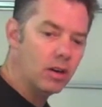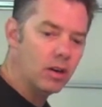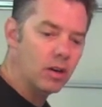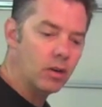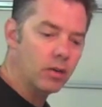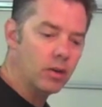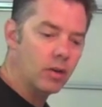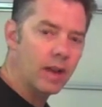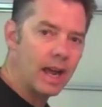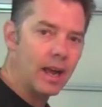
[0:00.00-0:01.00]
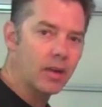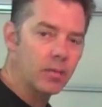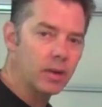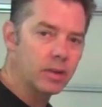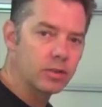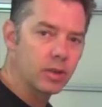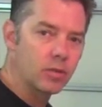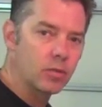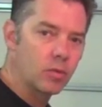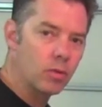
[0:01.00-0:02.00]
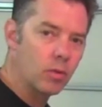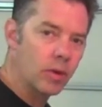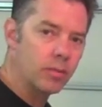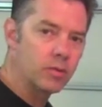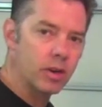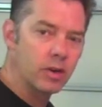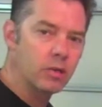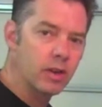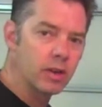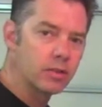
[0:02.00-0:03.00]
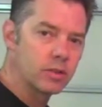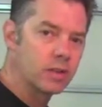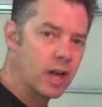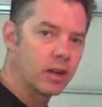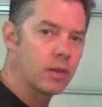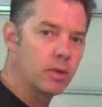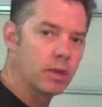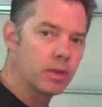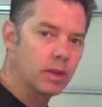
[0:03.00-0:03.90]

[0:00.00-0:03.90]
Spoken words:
on how to build it. So what I'm trying to do now is just document